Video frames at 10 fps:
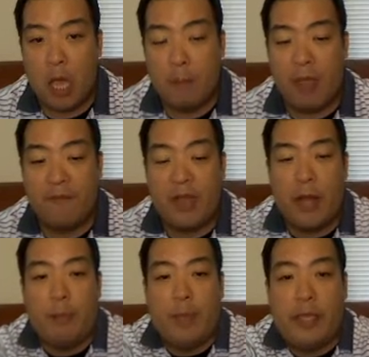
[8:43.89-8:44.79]
My
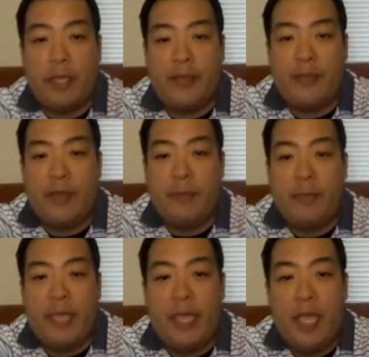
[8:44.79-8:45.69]
final pick, it's going to
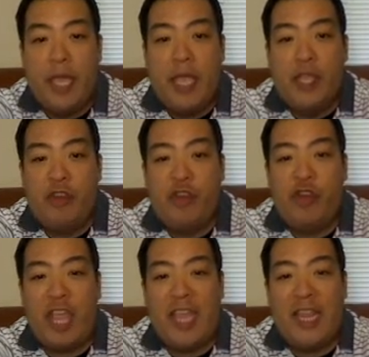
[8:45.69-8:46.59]
be
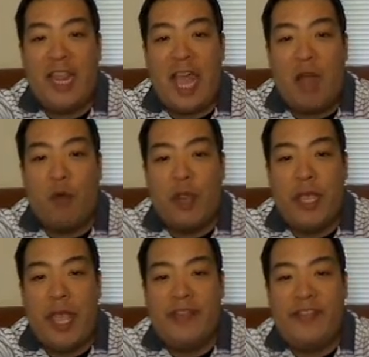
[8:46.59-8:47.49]
Shane
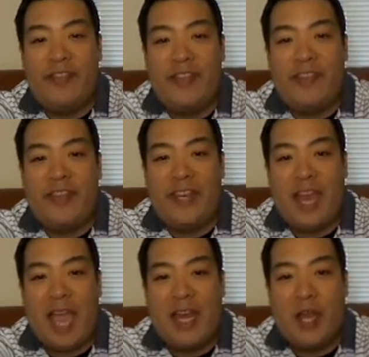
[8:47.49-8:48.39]
Lowry at
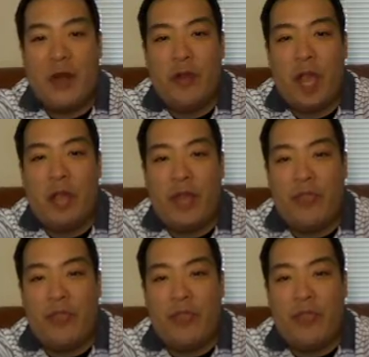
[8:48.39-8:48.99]
$6,900.